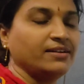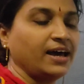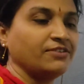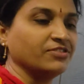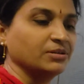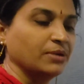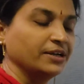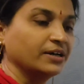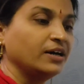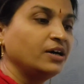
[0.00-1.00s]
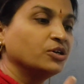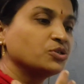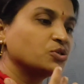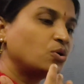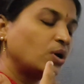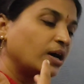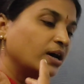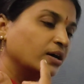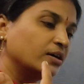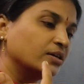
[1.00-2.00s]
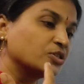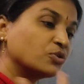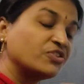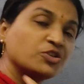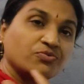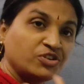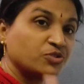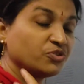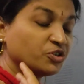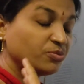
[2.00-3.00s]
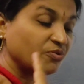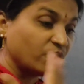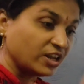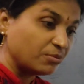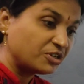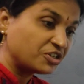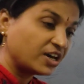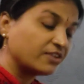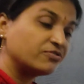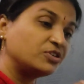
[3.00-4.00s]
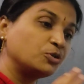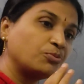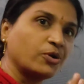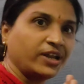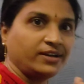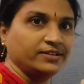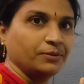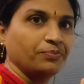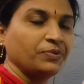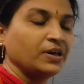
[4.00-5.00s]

life and matter. So we should be very much careful to protect them.